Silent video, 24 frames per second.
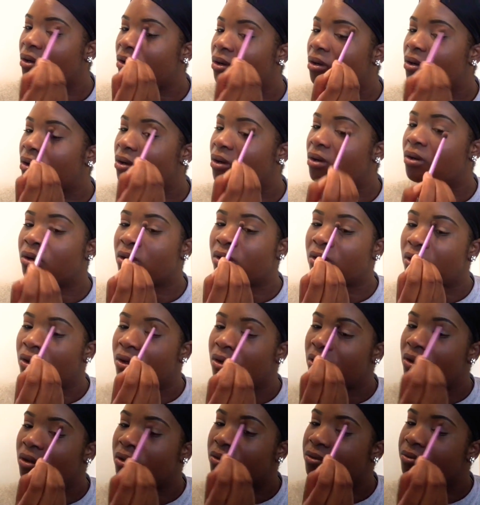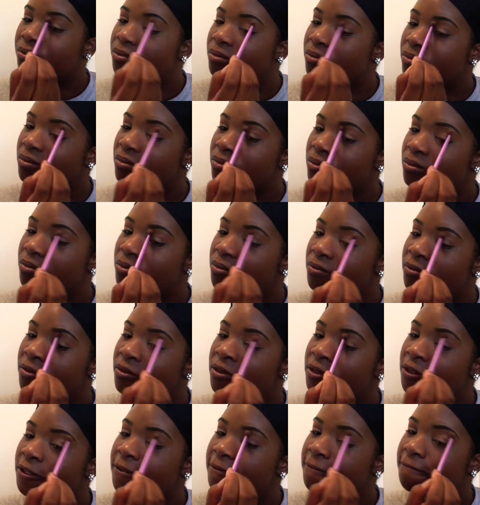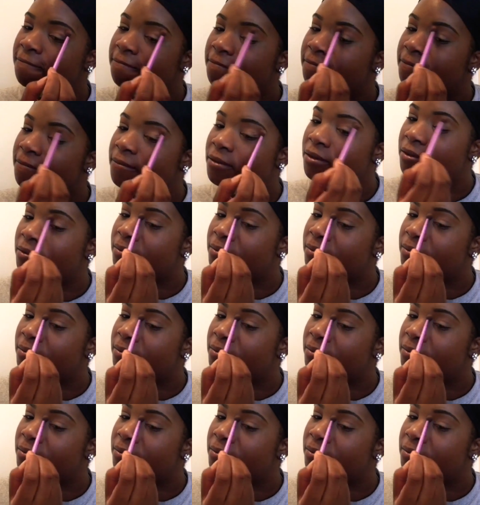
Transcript: So I am just blending until I get my